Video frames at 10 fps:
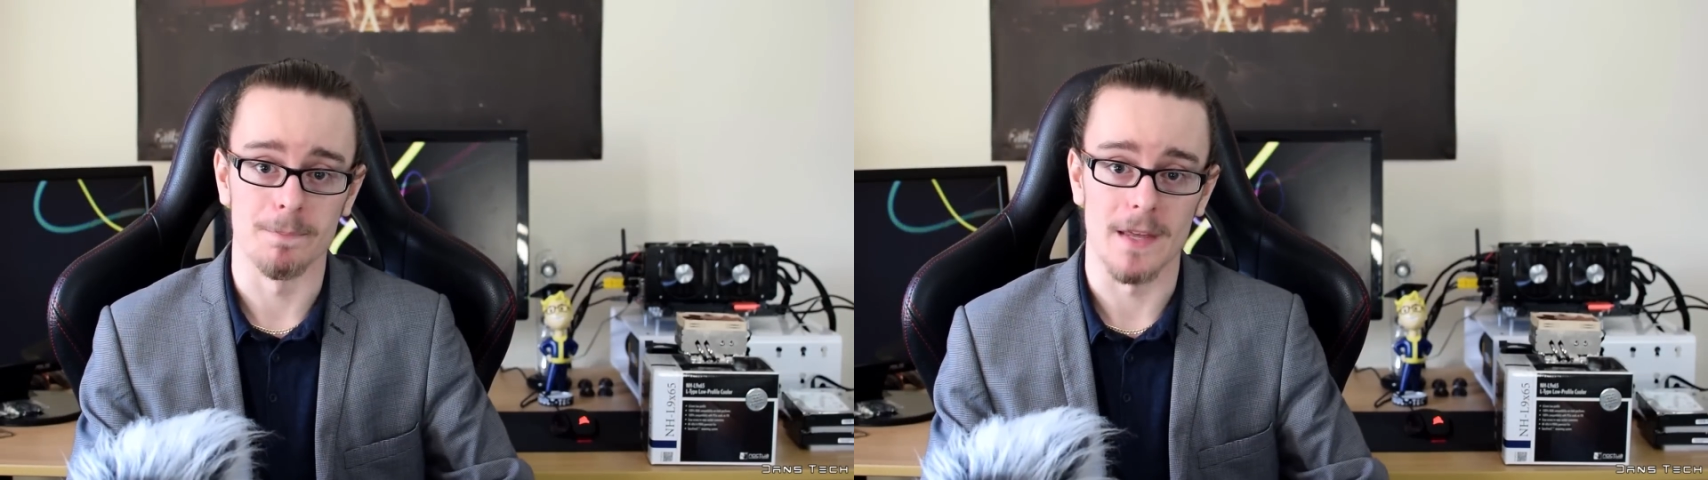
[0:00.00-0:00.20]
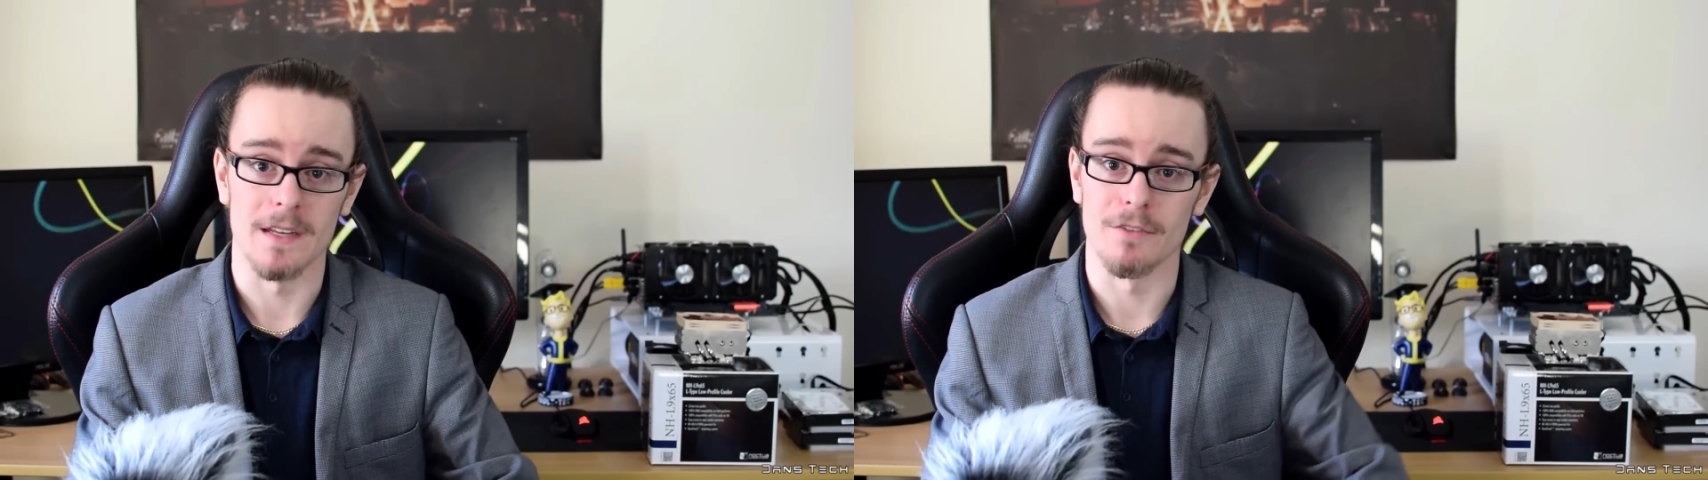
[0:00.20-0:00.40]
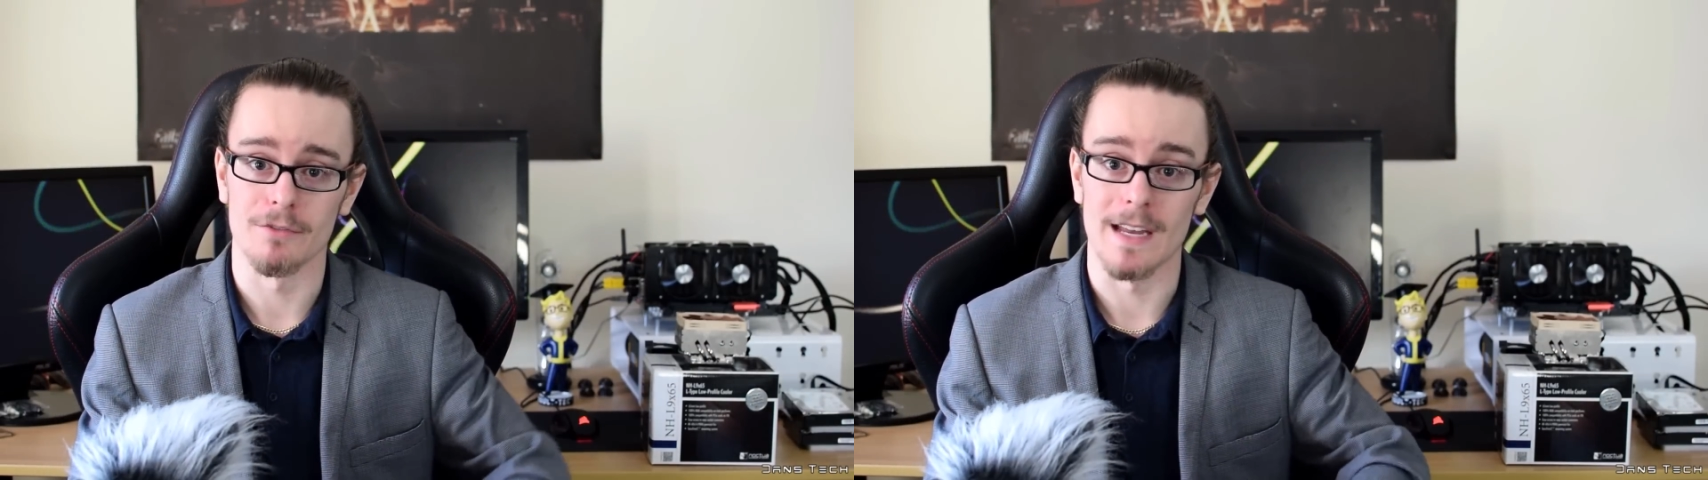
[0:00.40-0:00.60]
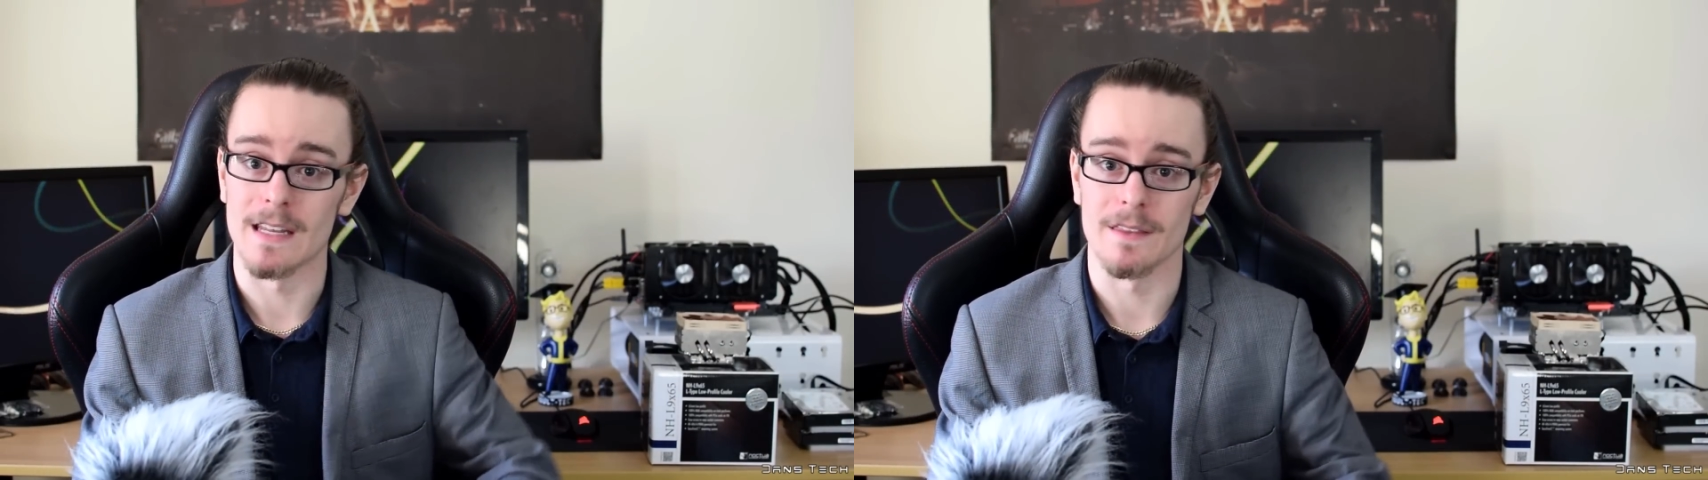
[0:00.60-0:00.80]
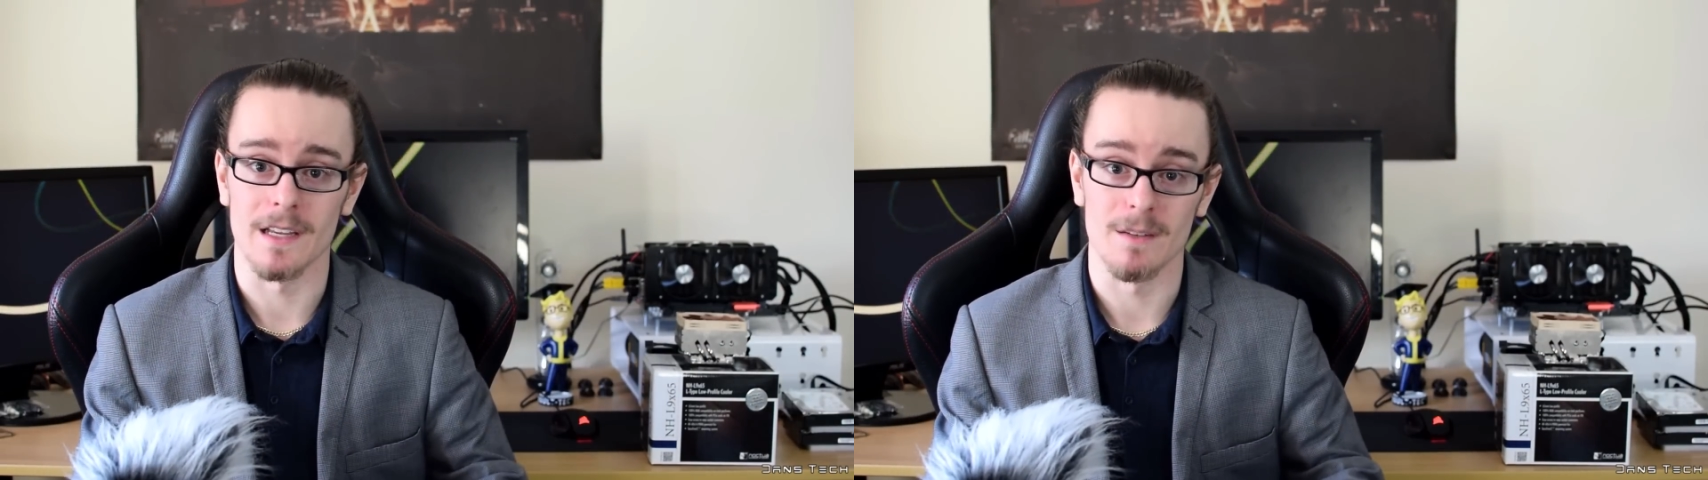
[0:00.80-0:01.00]
and if
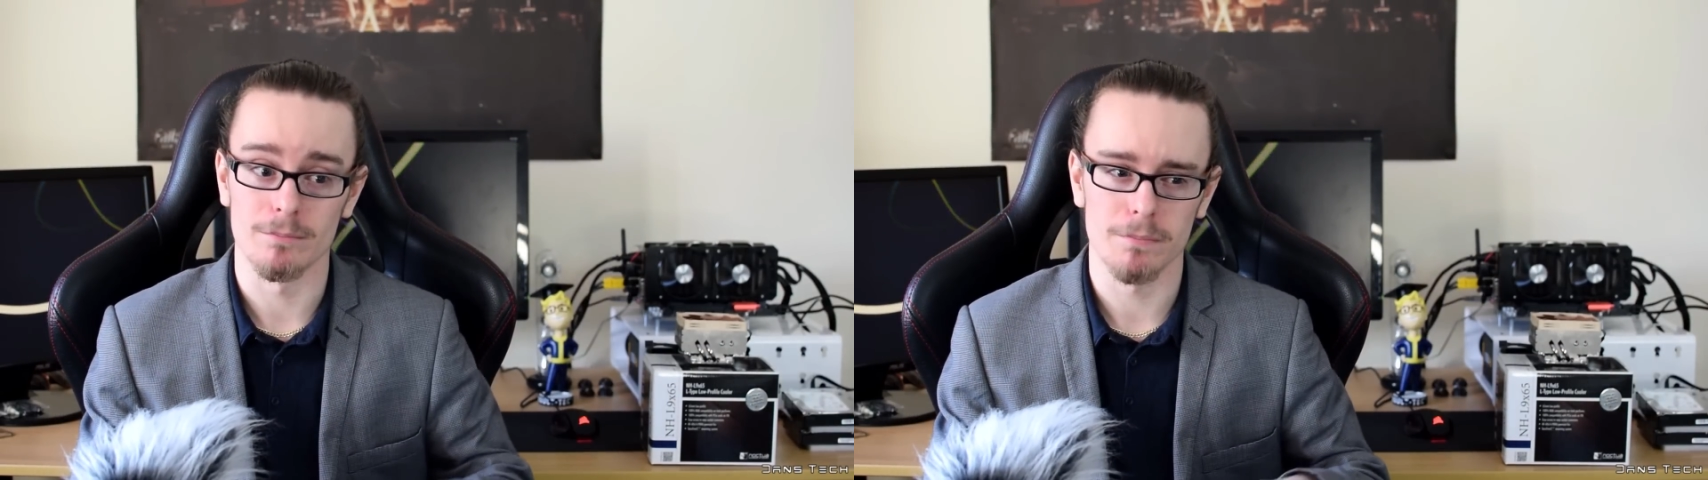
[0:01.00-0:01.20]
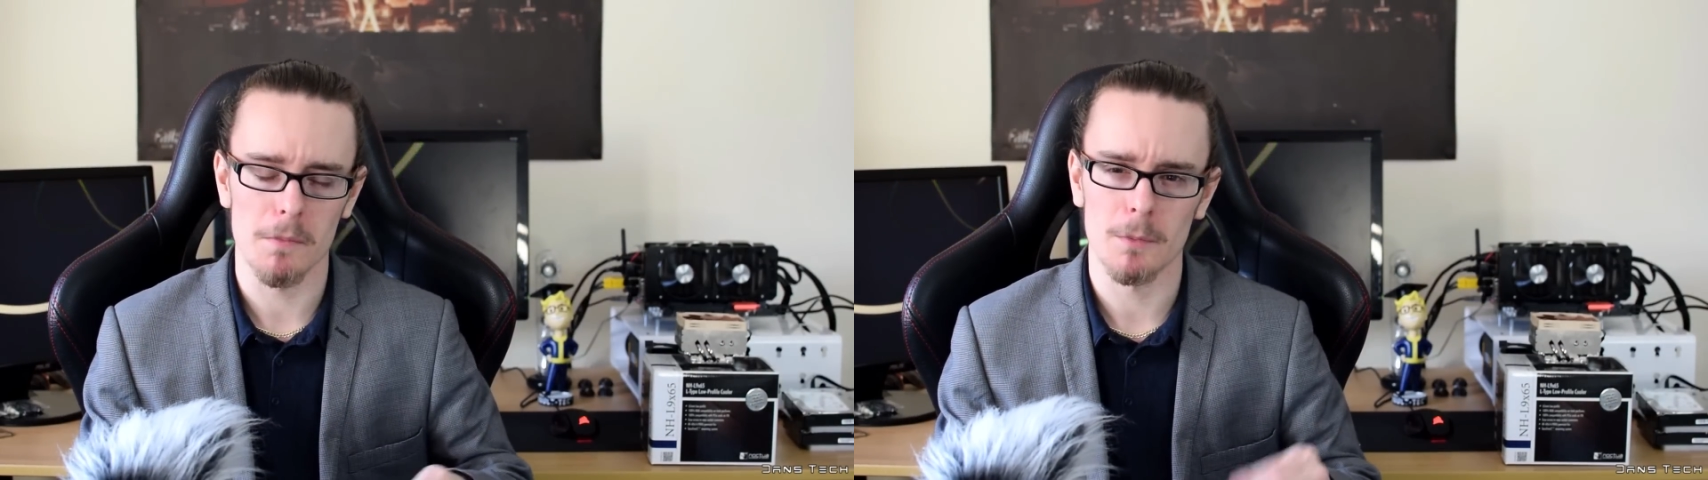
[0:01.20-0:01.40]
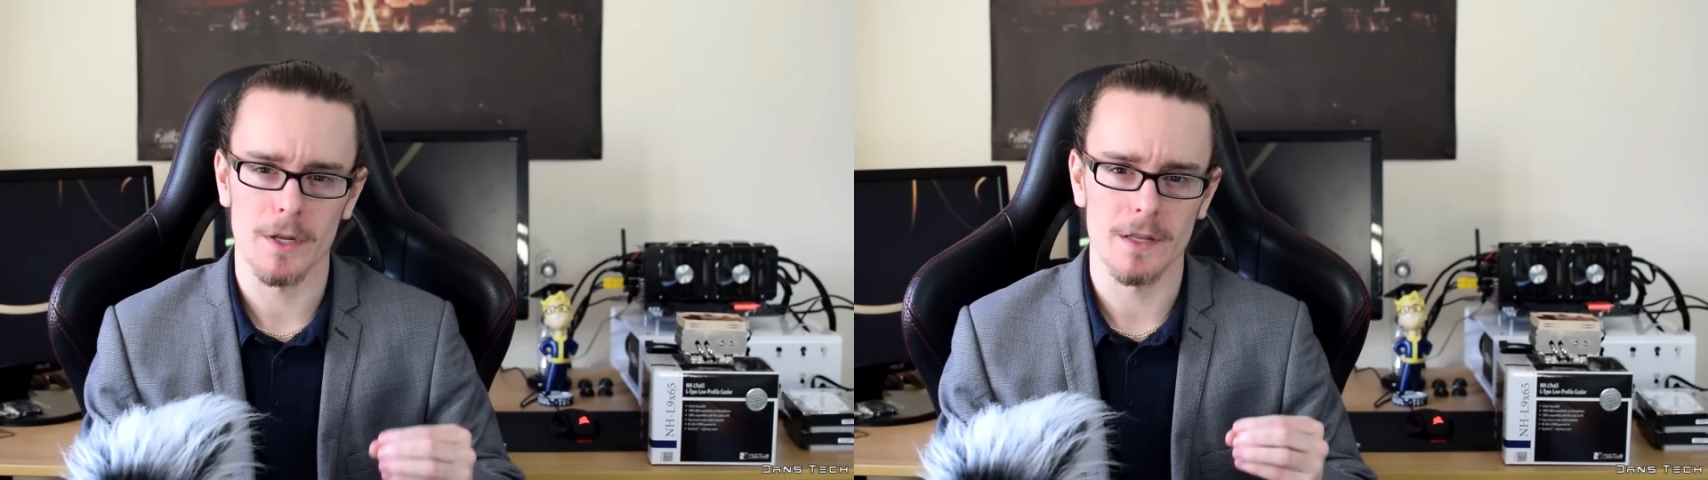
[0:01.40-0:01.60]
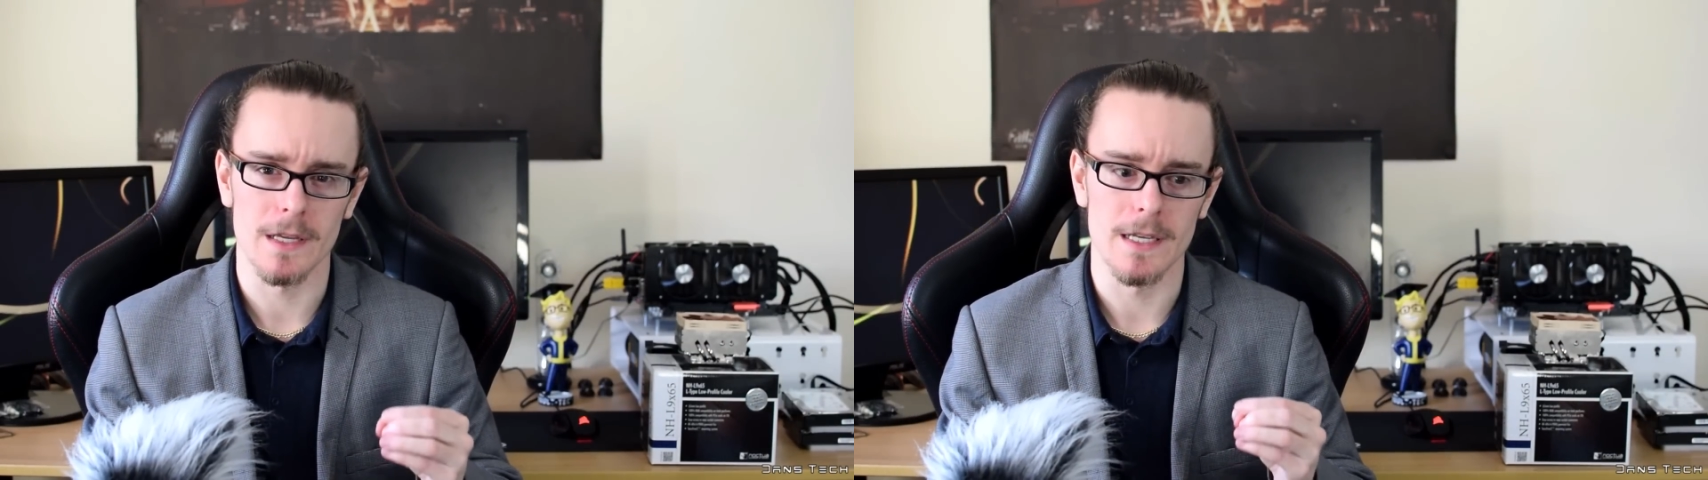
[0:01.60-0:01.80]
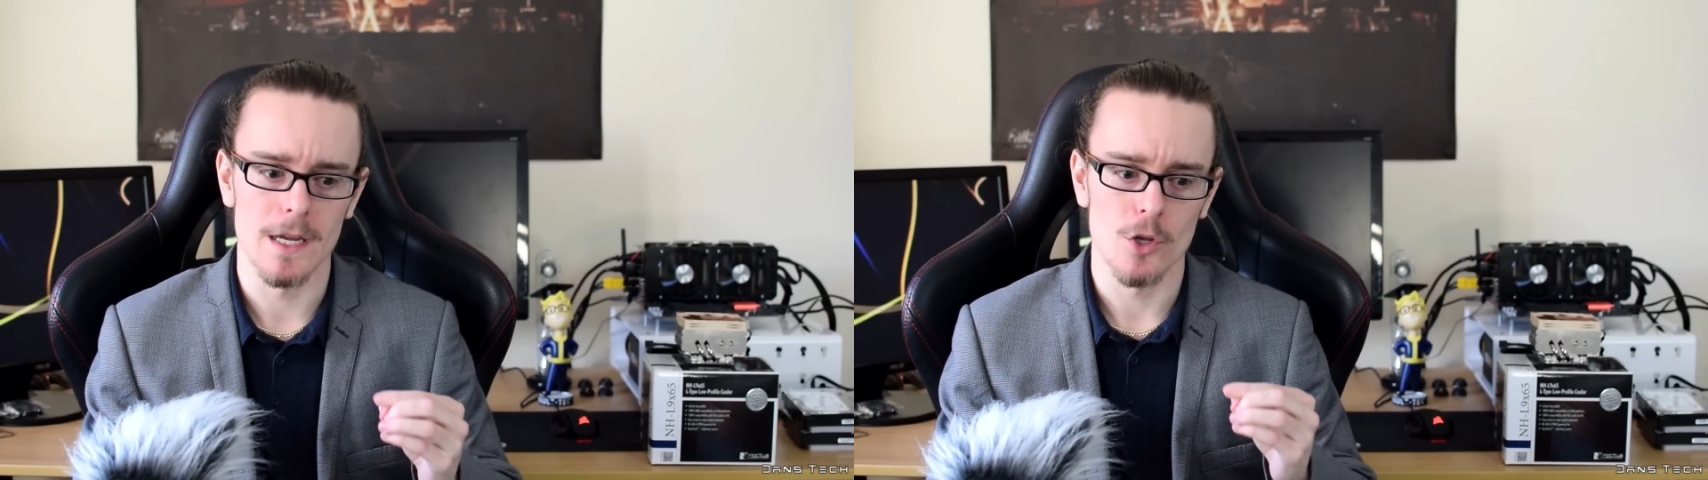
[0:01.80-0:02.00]
anything, probably one of the